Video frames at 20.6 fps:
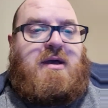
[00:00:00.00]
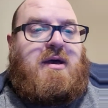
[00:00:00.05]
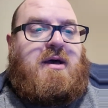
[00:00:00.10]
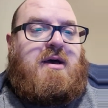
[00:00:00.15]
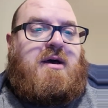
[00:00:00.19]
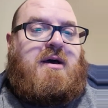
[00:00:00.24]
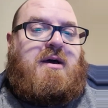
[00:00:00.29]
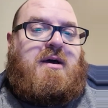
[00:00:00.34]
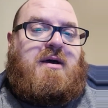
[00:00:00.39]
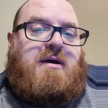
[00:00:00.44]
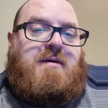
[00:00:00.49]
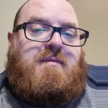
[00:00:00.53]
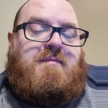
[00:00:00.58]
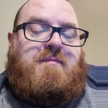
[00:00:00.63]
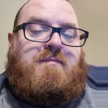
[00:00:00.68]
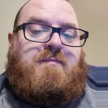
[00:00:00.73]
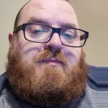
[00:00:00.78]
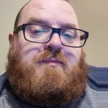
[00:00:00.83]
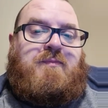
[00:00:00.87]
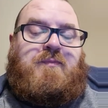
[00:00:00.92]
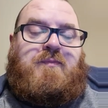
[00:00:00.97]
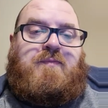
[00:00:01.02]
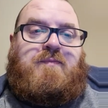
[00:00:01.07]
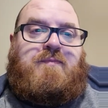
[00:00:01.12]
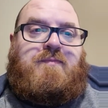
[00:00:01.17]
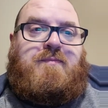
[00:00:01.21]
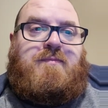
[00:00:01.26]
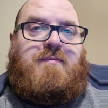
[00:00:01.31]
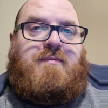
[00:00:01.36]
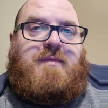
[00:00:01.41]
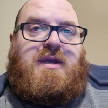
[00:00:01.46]
Um,
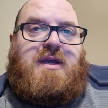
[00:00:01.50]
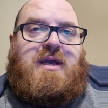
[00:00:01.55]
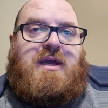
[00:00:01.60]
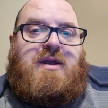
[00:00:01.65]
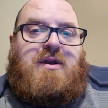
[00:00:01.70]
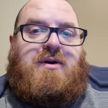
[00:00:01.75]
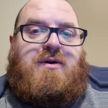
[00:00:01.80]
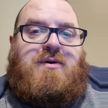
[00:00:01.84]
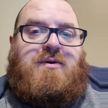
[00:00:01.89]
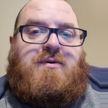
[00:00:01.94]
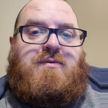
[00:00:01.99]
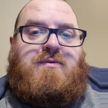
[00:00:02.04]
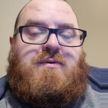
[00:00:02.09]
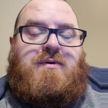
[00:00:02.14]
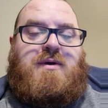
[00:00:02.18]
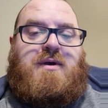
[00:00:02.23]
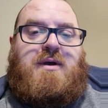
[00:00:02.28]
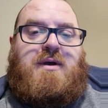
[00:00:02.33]
you know,